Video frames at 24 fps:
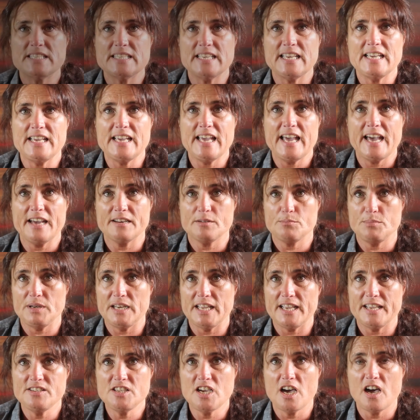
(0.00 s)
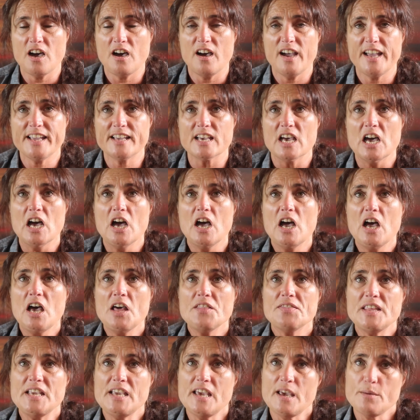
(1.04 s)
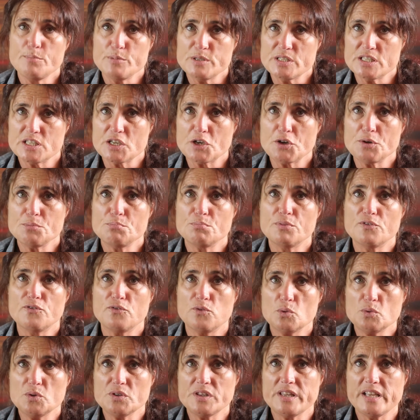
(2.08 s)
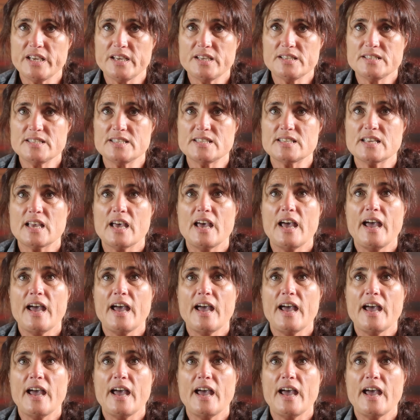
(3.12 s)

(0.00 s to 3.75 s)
see how to plan your hike, the episode before this